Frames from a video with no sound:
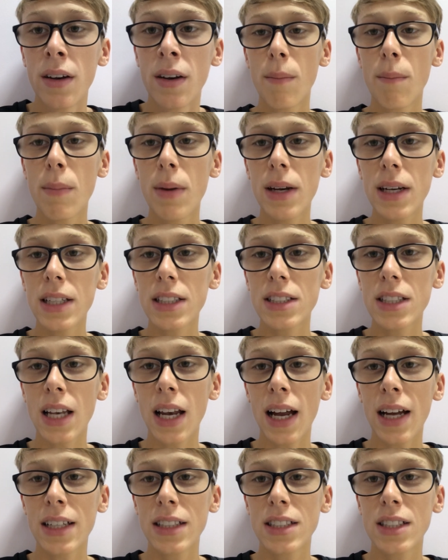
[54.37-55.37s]
Minutes
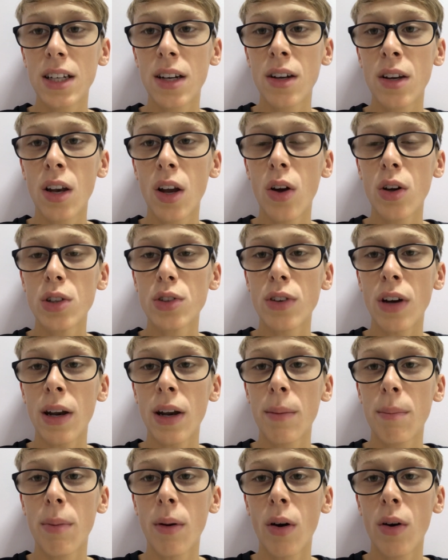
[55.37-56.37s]
later, Lars
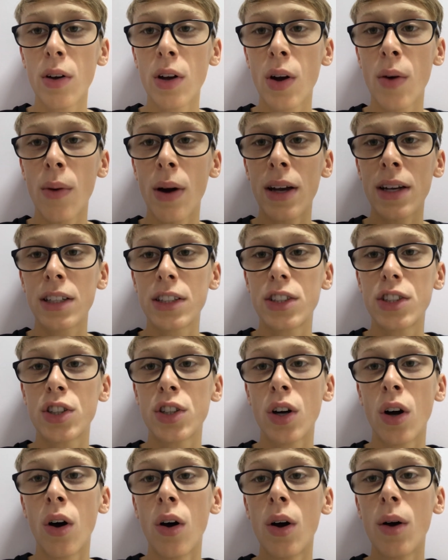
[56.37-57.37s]
Radebayo had his
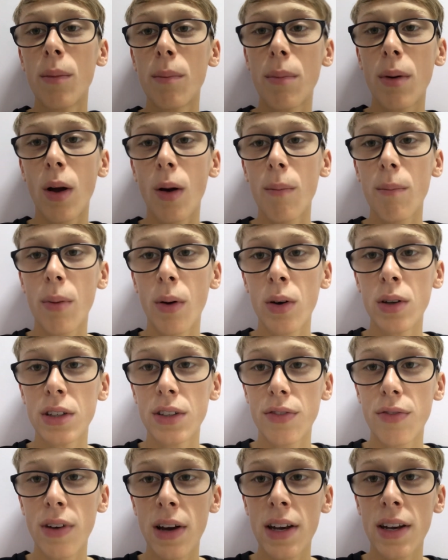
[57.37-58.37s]
shot blocked by
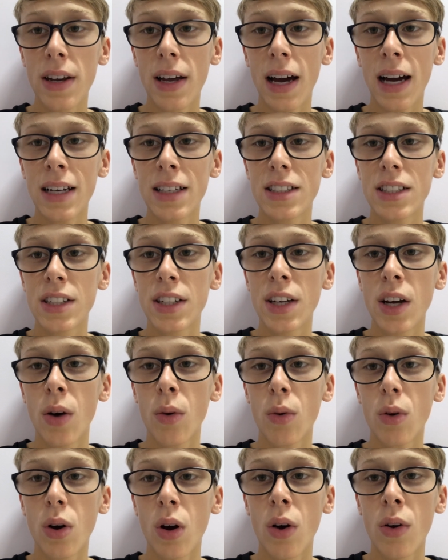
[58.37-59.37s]
defender Anthony
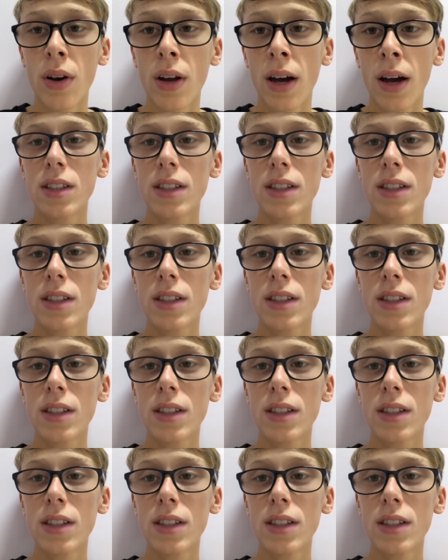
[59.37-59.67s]
O'Connor.